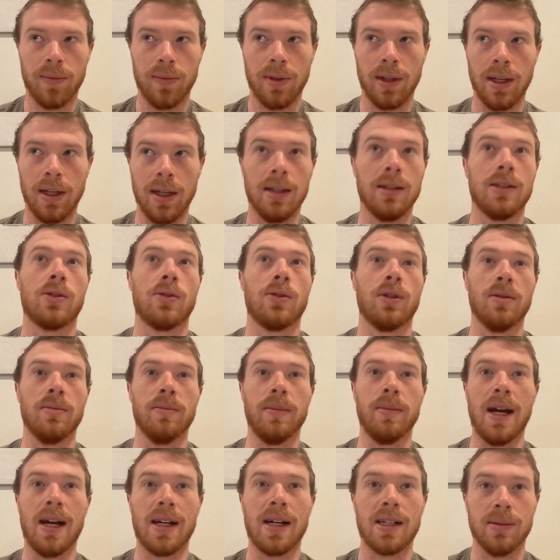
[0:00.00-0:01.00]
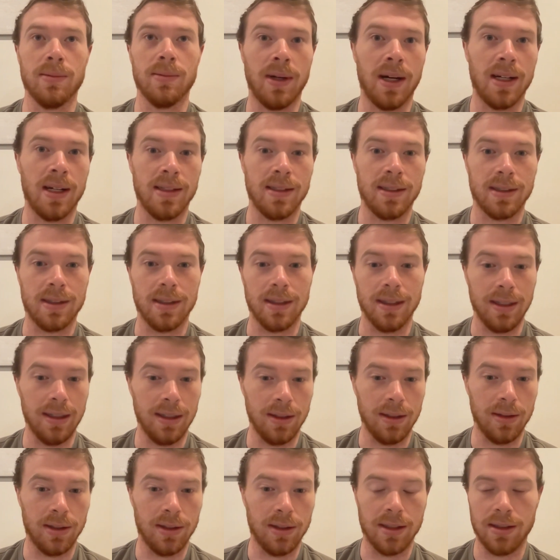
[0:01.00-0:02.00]
it sort of maximizes the
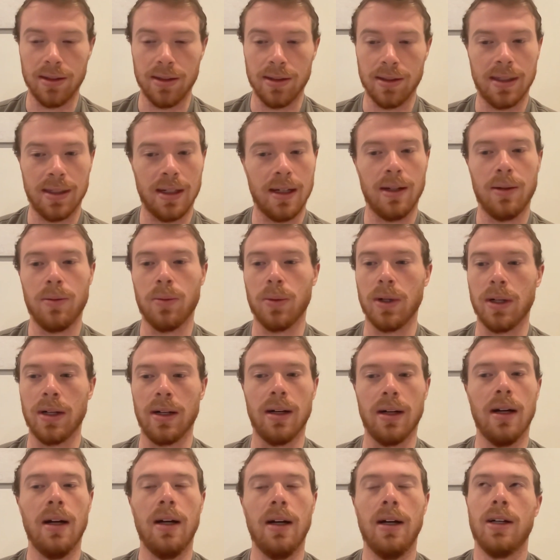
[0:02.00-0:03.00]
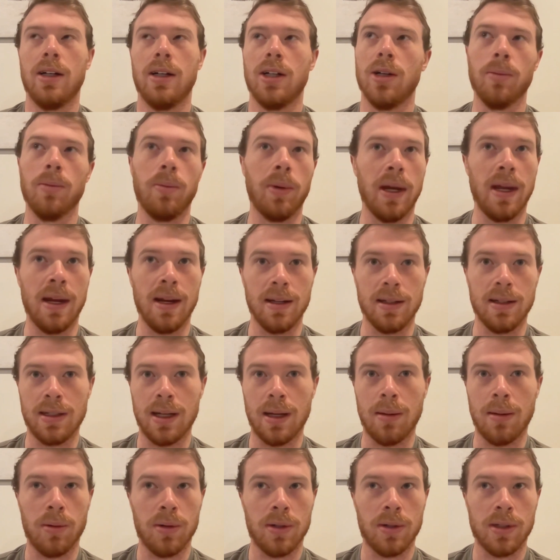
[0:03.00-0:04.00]
yield, as you said, where you're paying
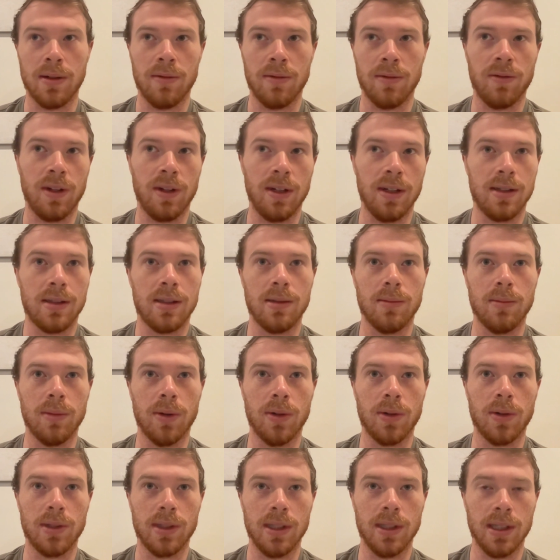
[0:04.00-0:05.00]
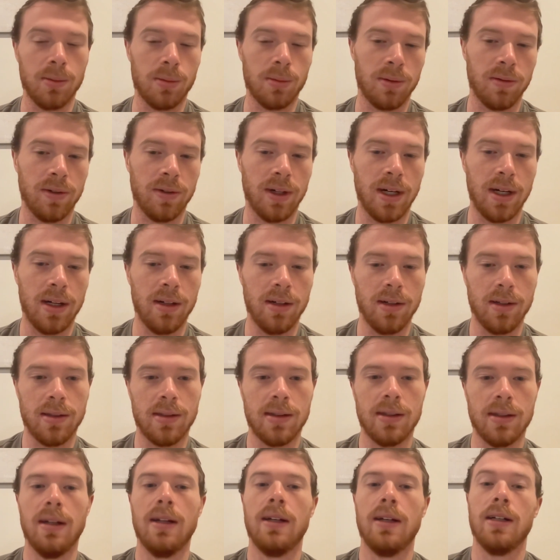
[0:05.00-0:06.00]
10% fees to most of these
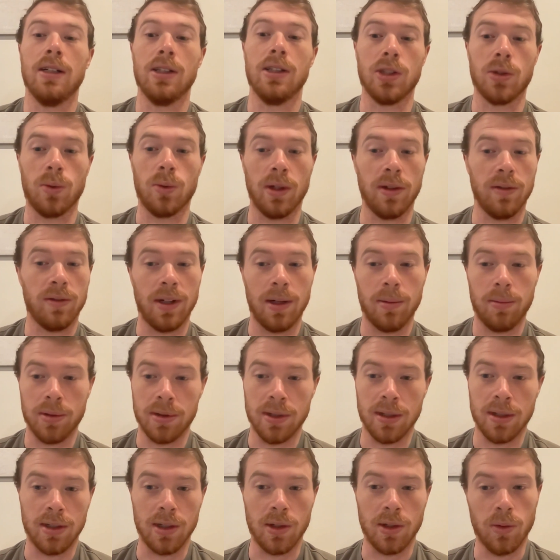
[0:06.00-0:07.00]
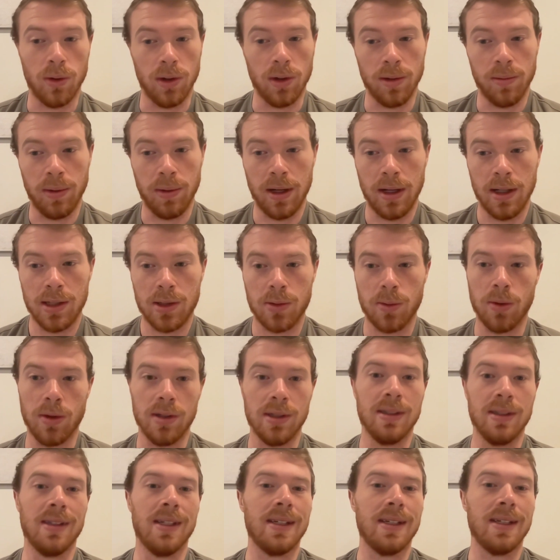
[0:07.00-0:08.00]
providers and 25% to Coinbase,
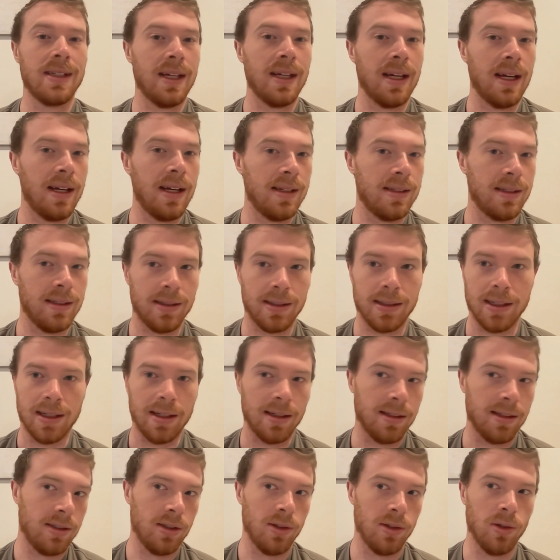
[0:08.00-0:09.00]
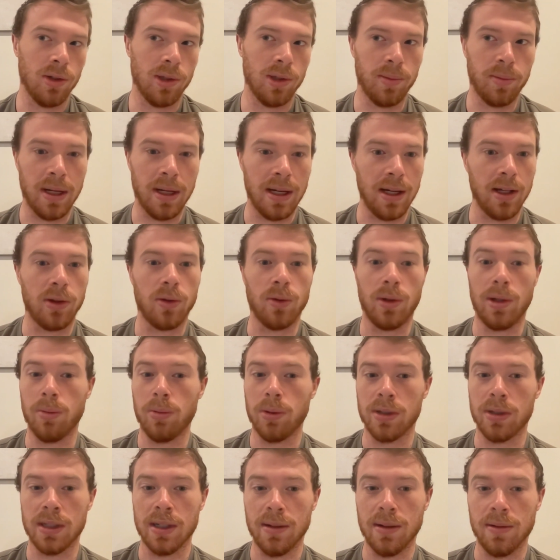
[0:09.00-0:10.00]
whereas in this case, it says you're only paying
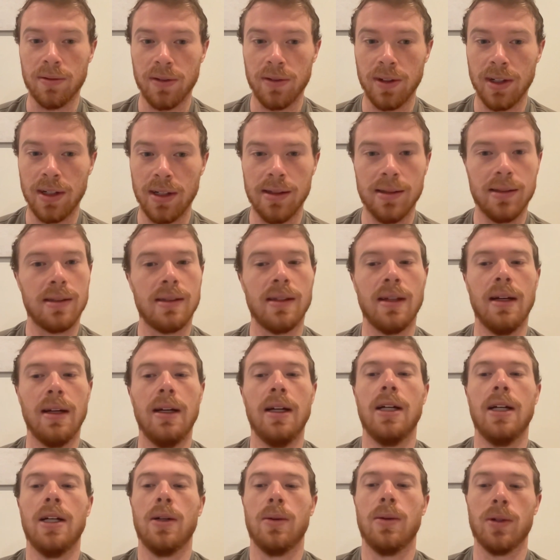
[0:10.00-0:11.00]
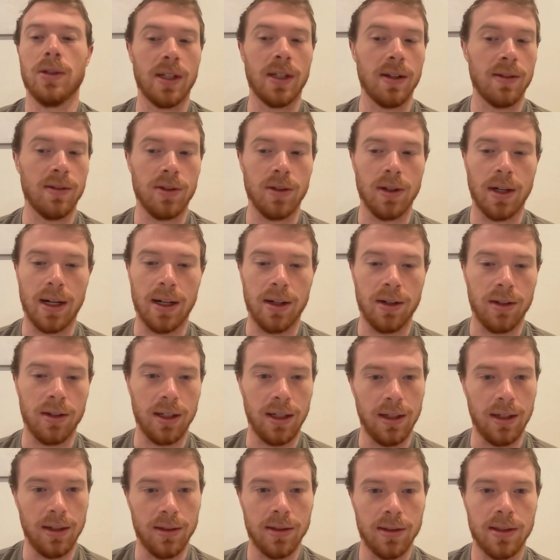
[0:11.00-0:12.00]
3% fees, which gives you higher
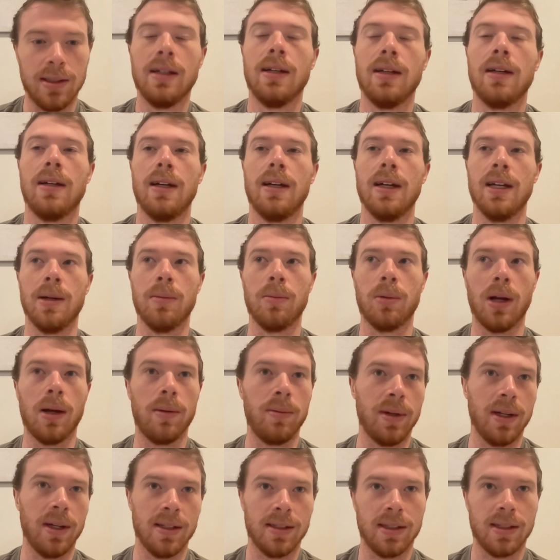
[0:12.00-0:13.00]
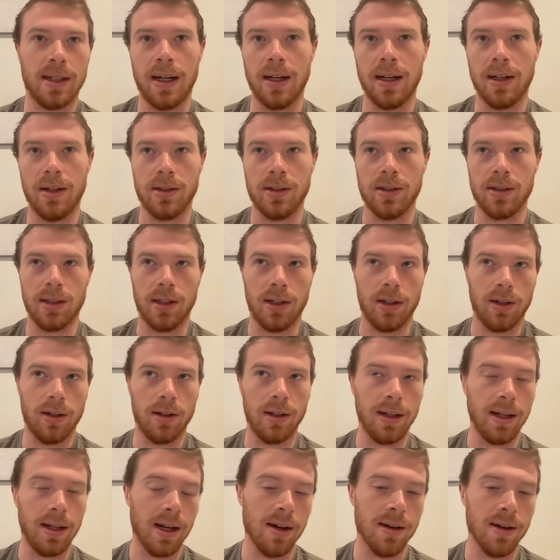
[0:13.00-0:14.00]
yield, and it probably has higher security
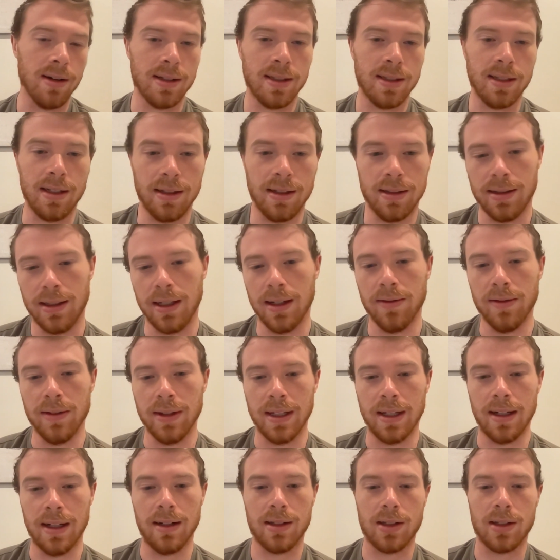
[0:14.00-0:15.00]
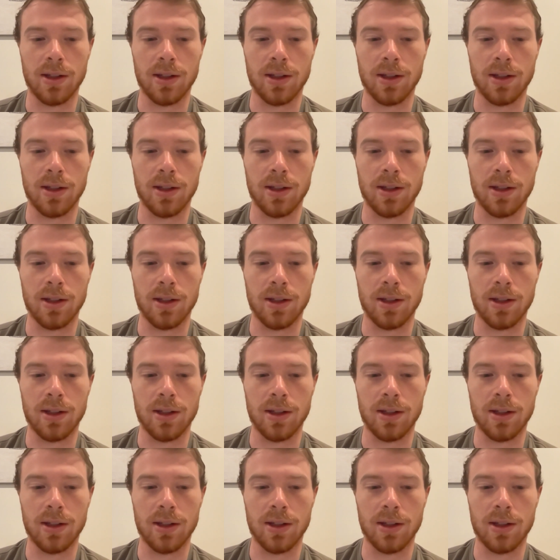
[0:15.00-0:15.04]
guarantees given that it's